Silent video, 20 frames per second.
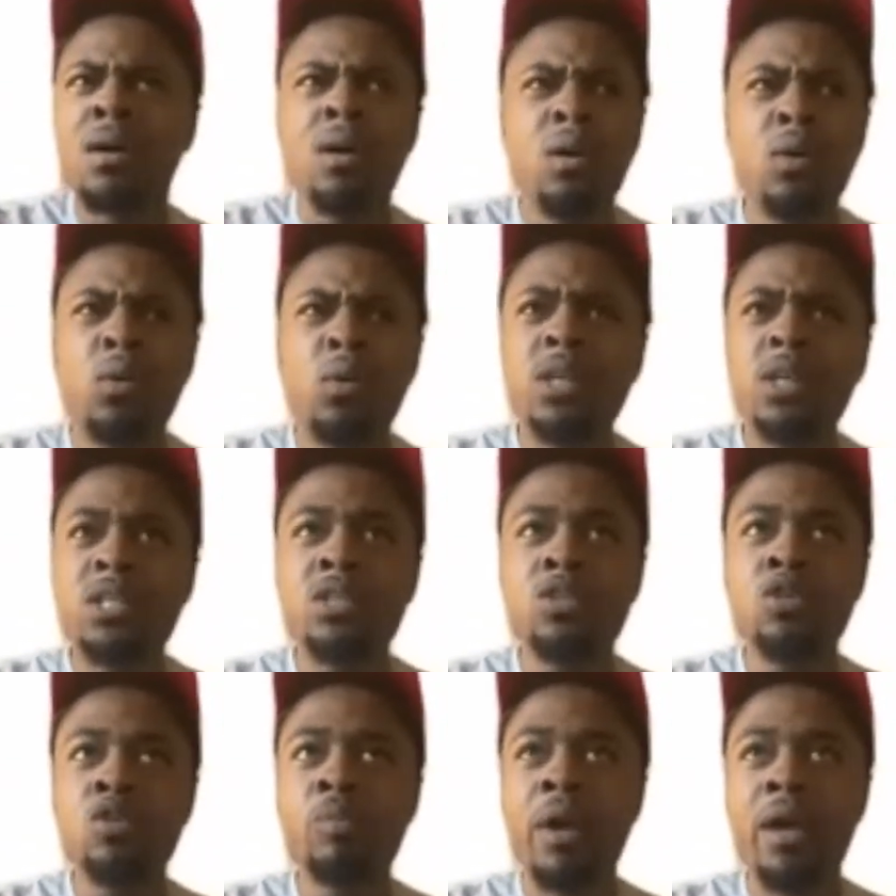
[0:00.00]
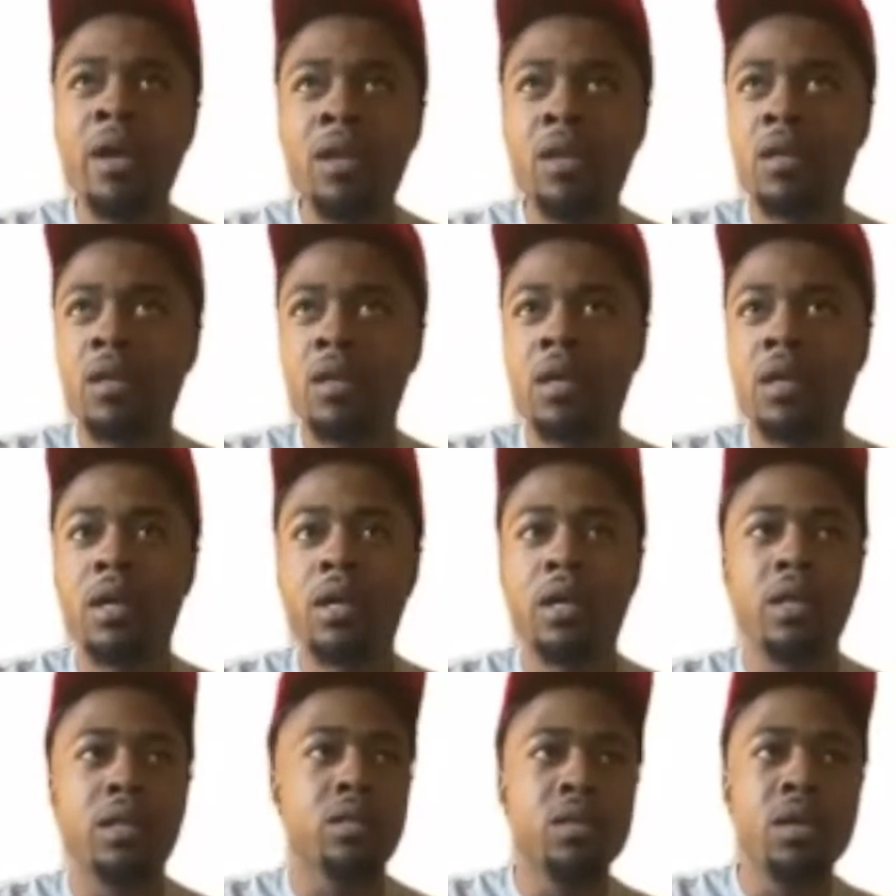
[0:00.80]
what Snoop ain't
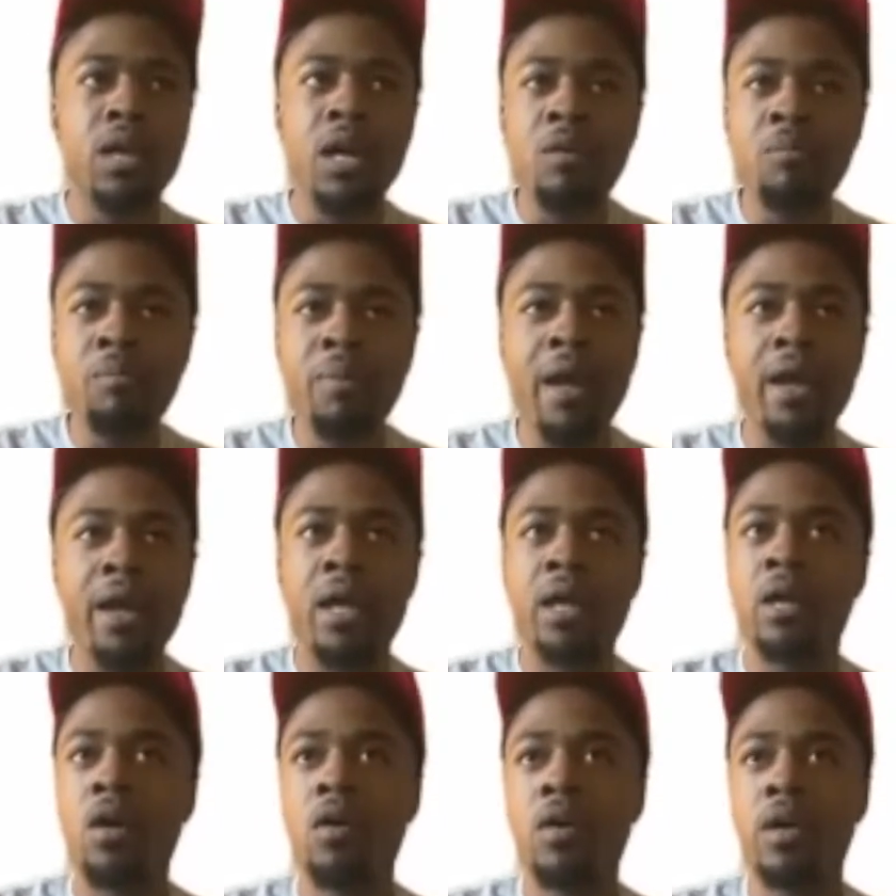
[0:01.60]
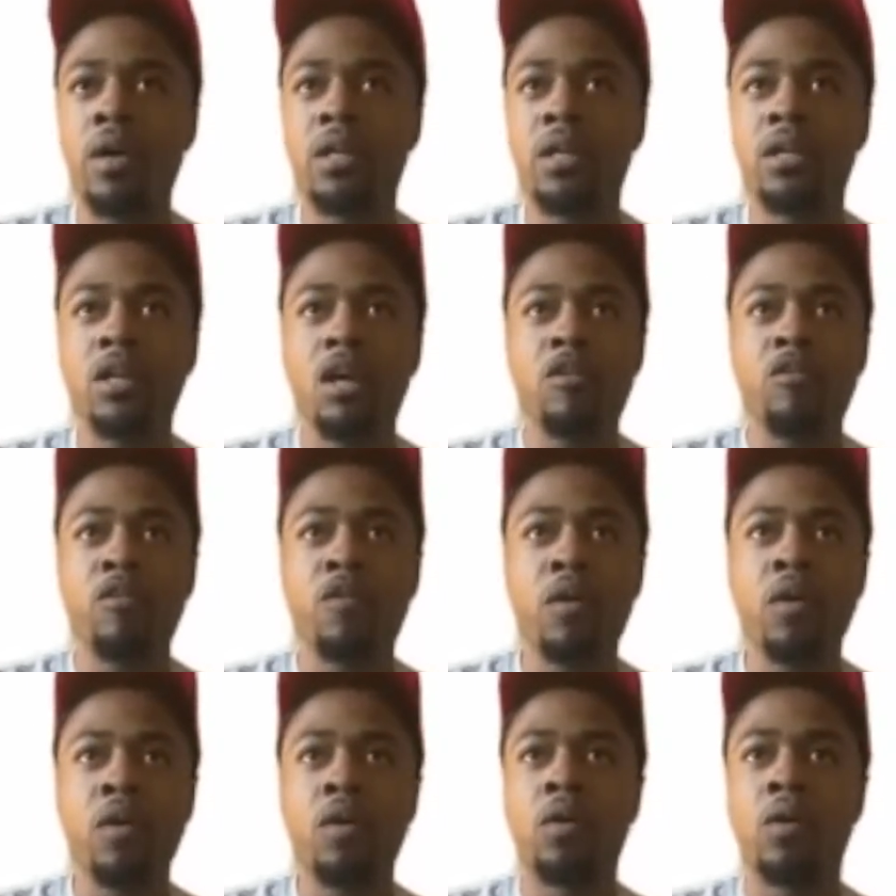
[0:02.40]
did, come back and go get Death
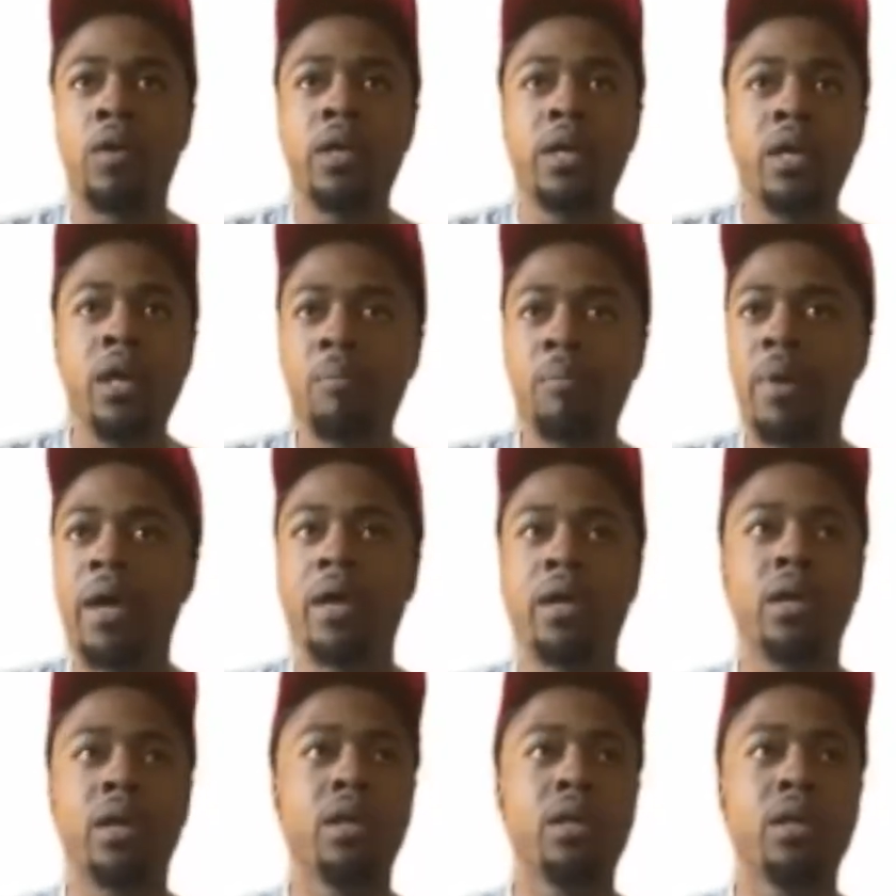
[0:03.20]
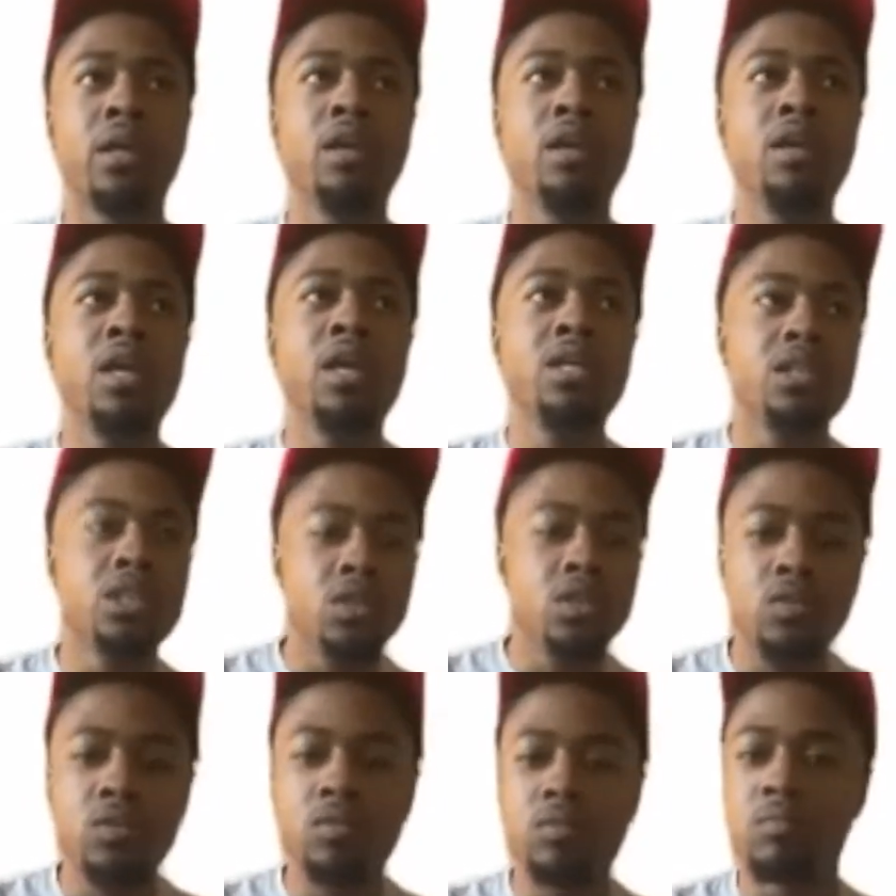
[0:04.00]
Row. He come back and he's
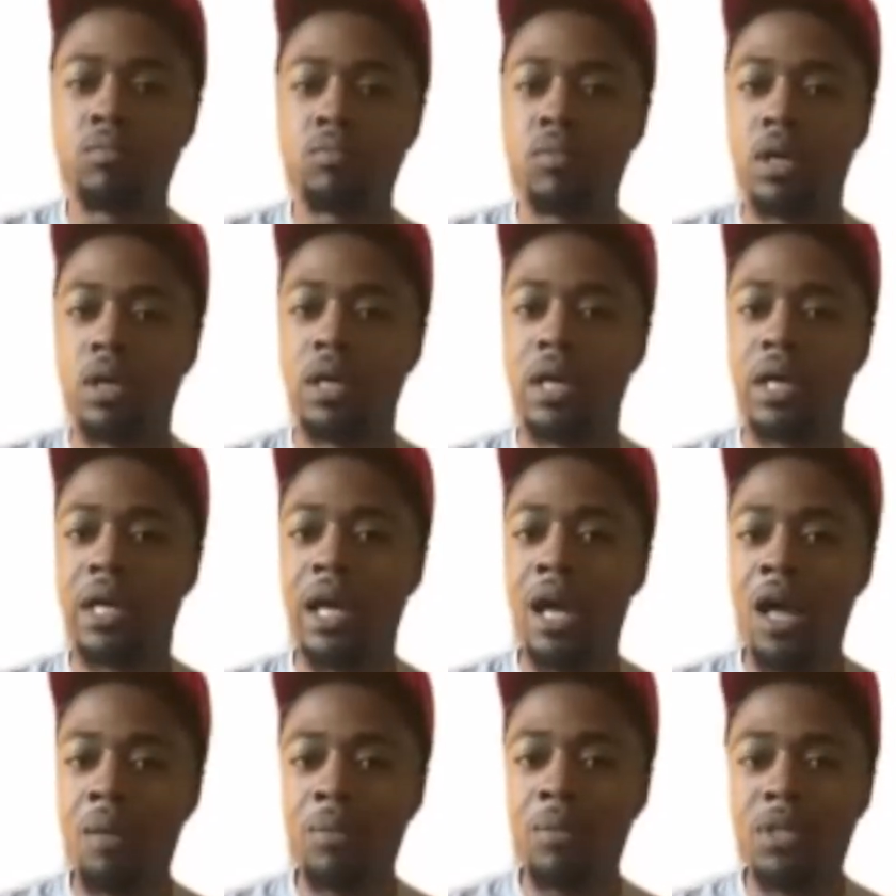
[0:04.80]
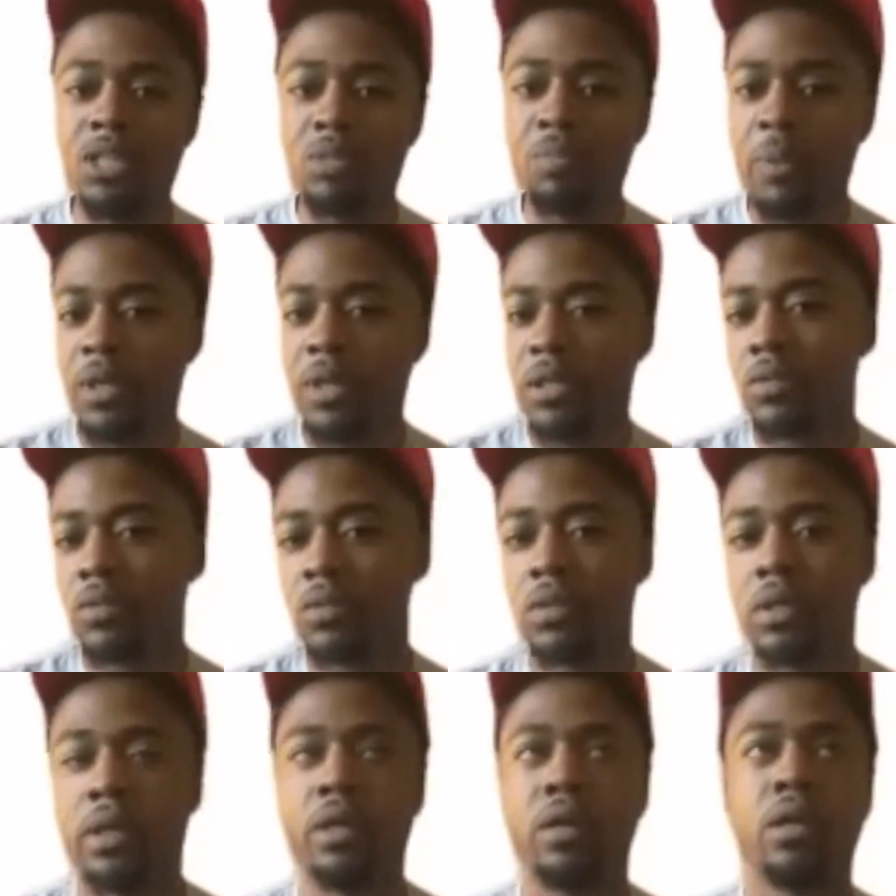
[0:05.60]
shooting comedy specials
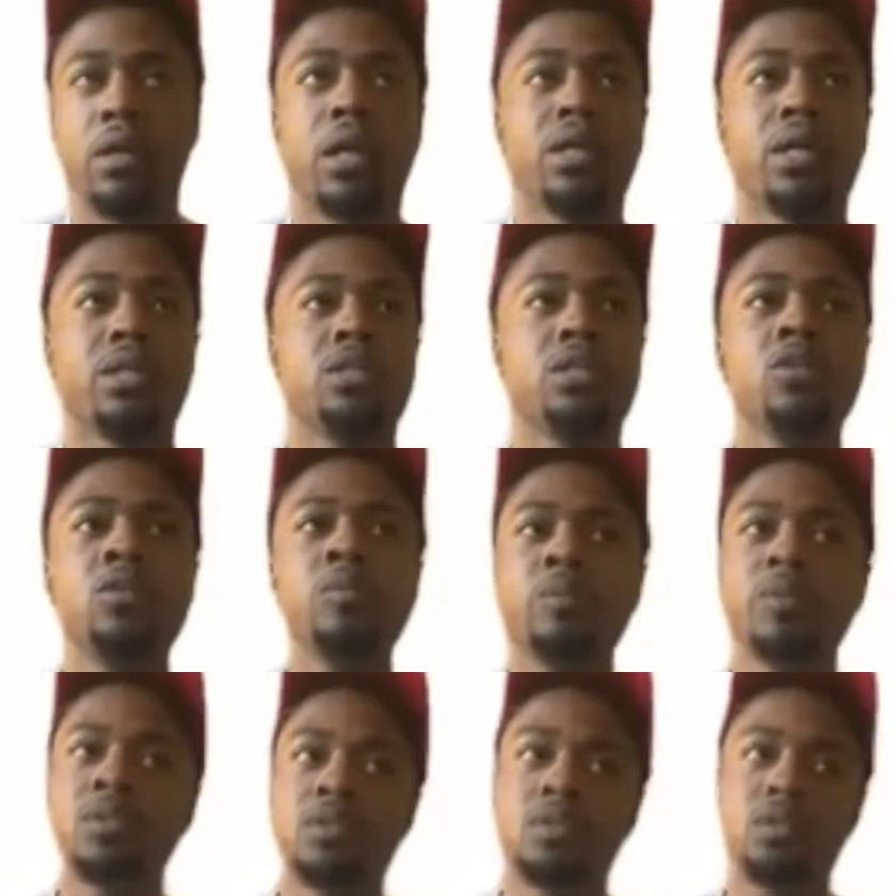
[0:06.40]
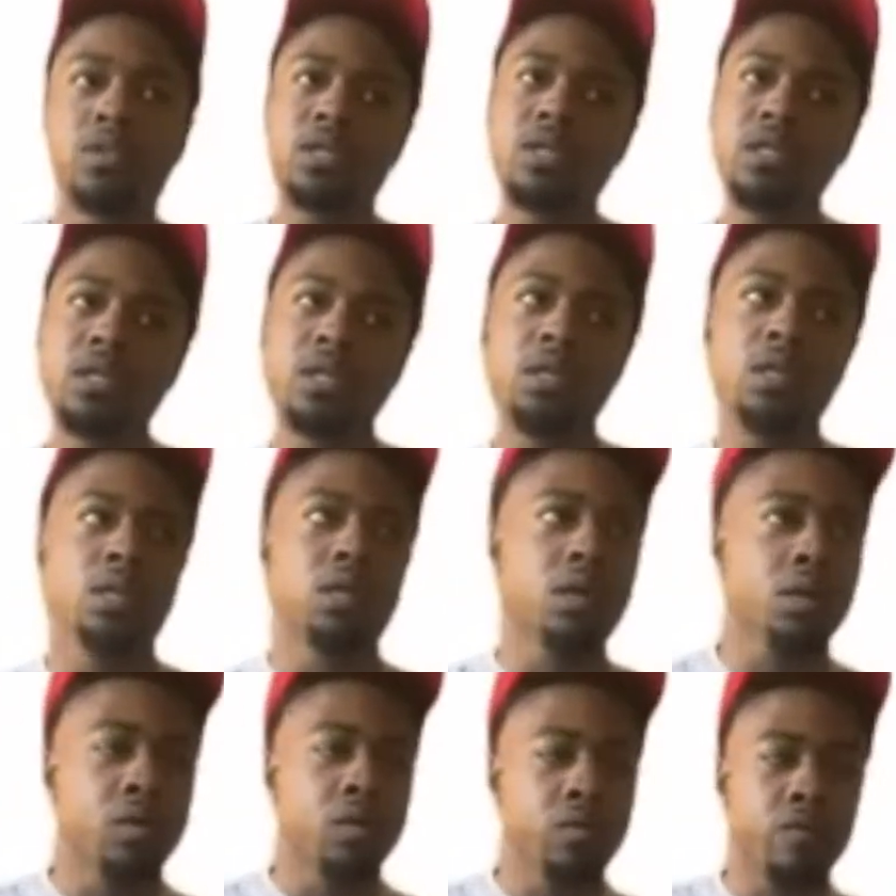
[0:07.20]
now. Like Snoop he the
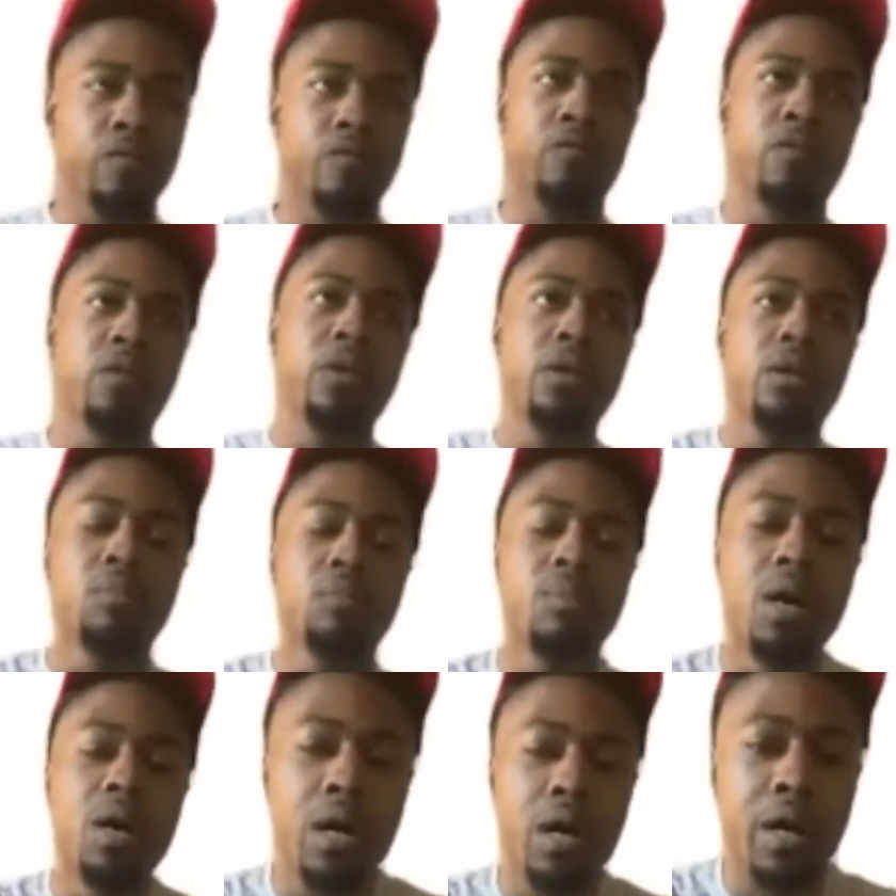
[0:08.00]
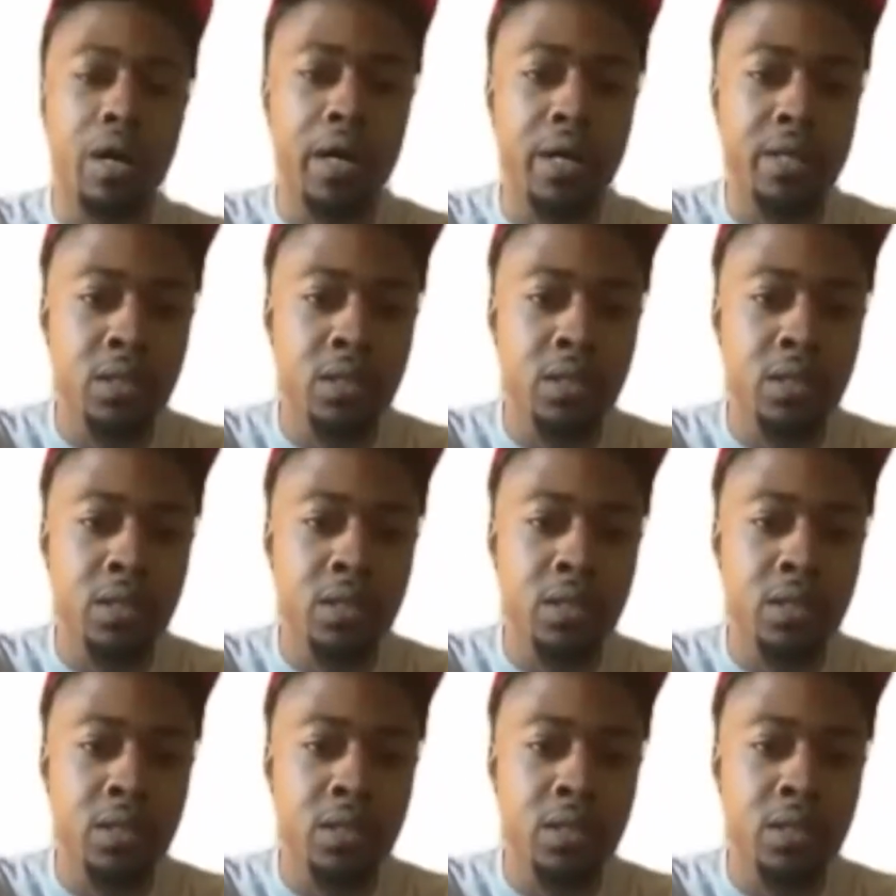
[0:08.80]
GOAT for real in my